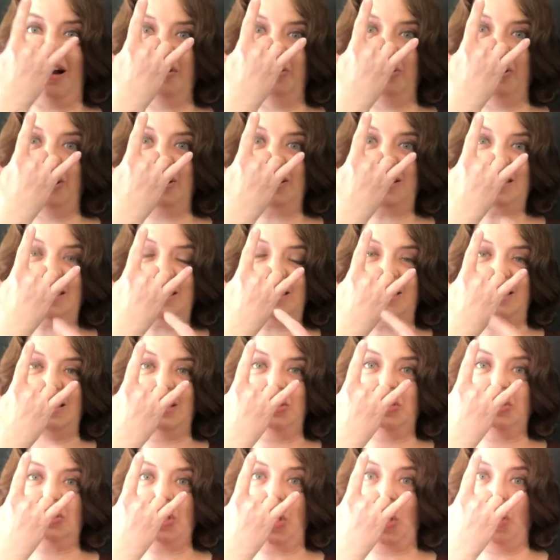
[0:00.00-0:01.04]

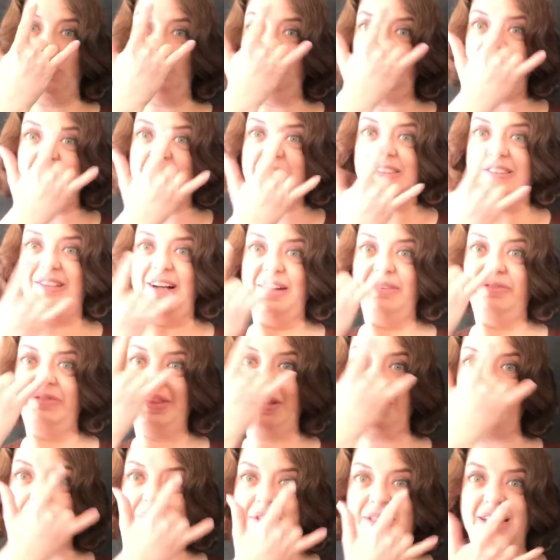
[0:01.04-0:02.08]
narcissists only love
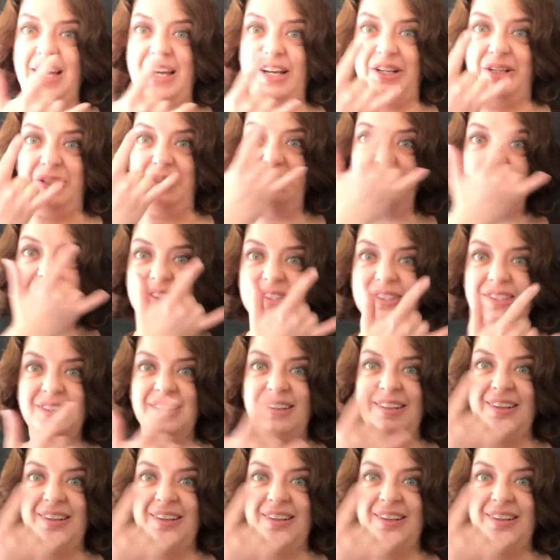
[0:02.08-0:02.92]
themselves.